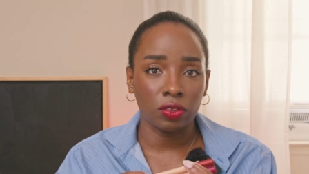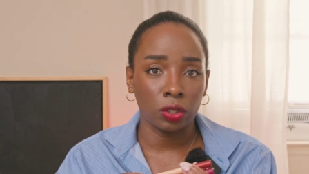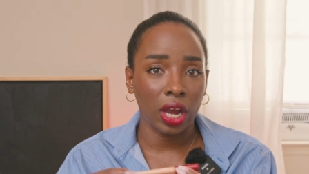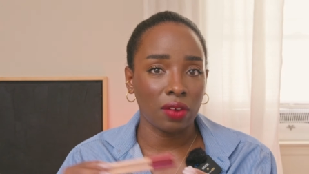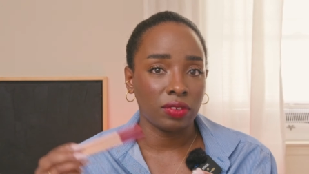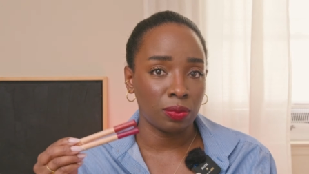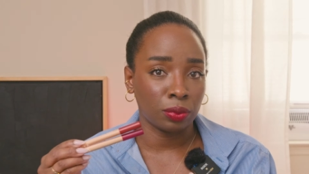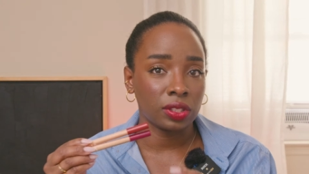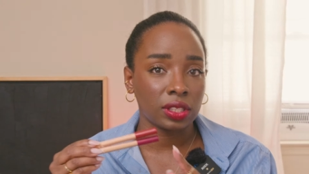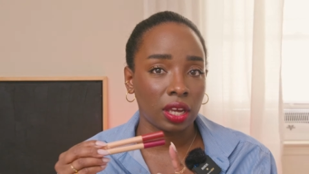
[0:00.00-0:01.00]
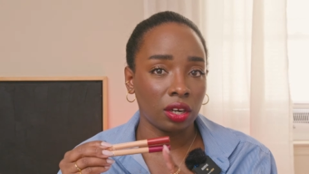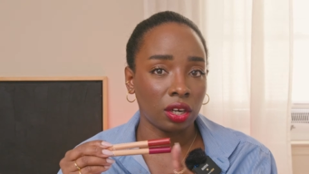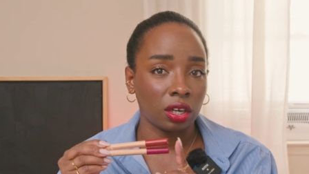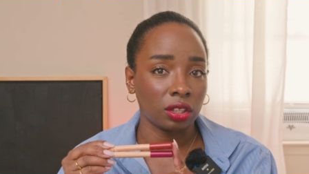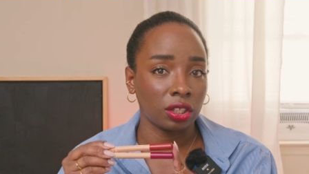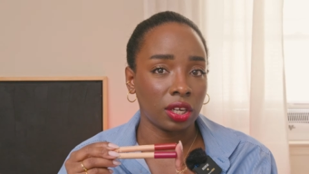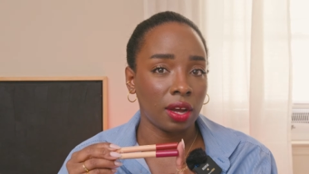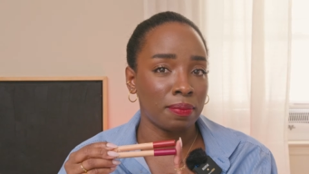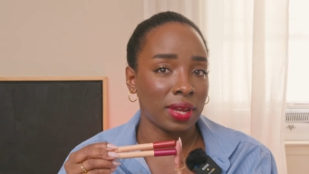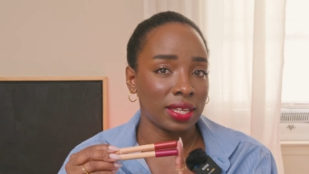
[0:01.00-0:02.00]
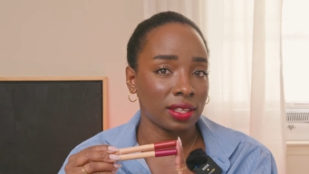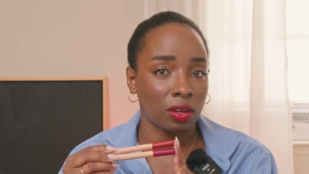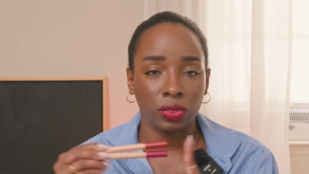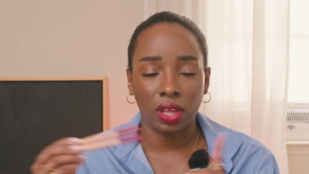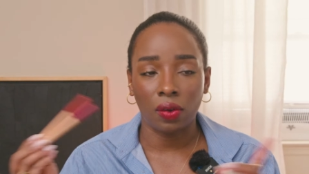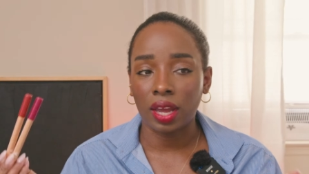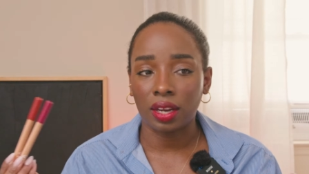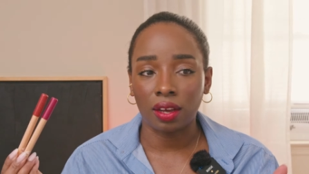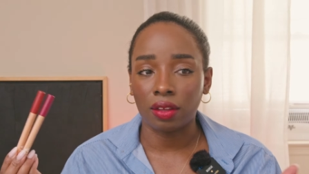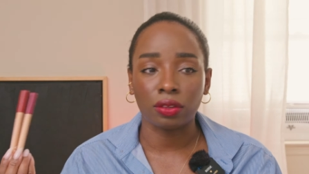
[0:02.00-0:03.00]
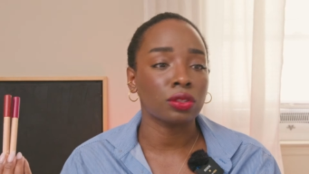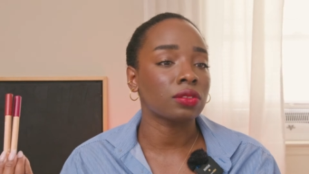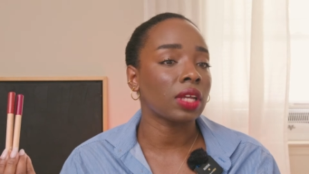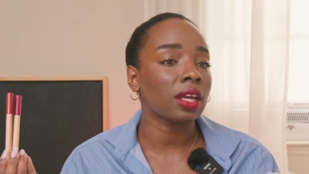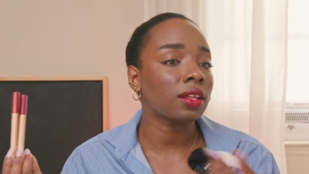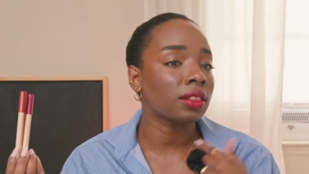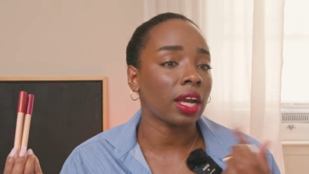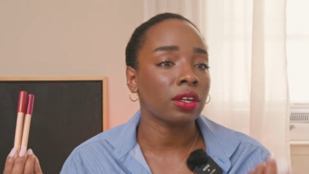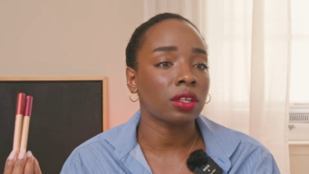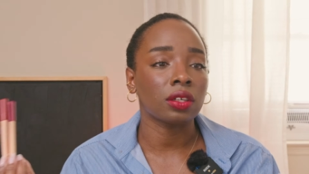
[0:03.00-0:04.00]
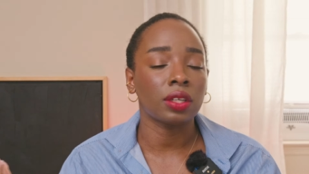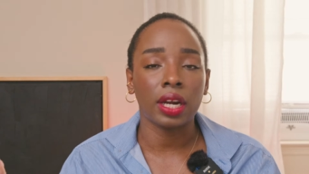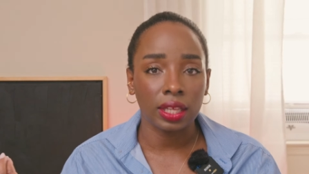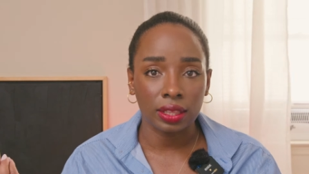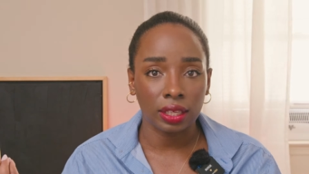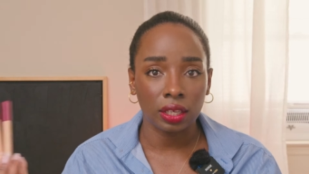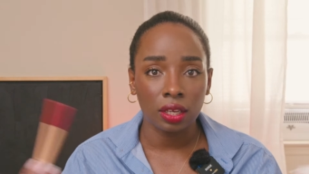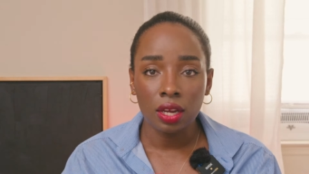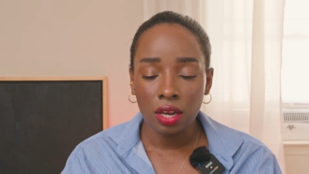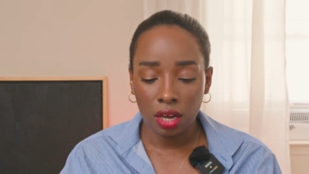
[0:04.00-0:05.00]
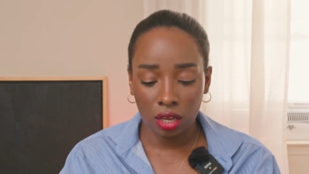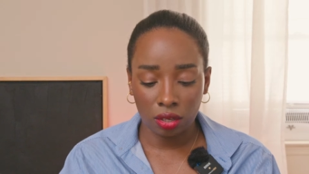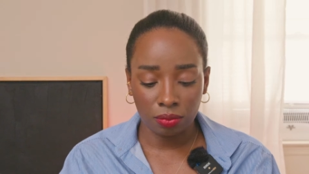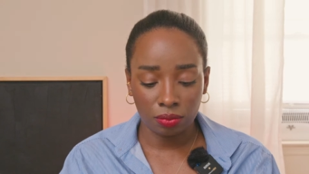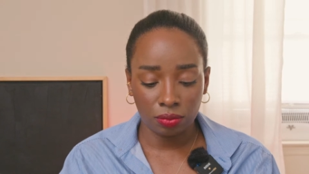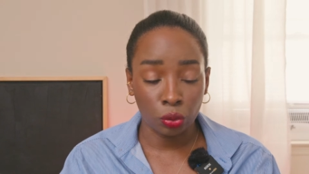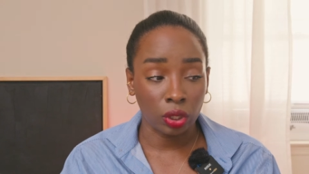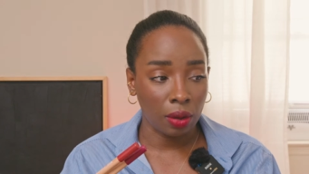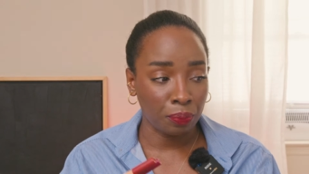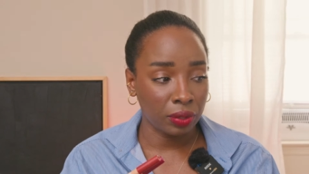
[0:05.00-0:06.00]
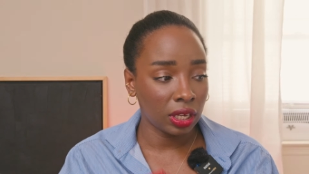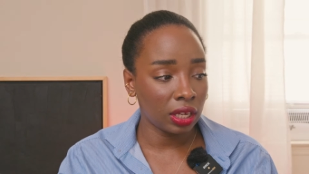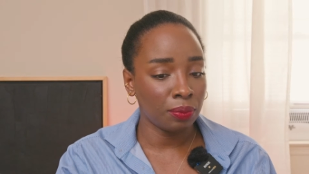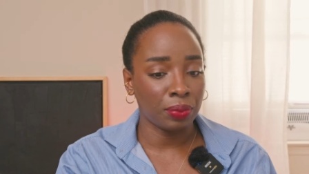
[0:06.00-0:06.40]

if you have deeper skin, are going to look amazing without any other like liner or anything to accompany it.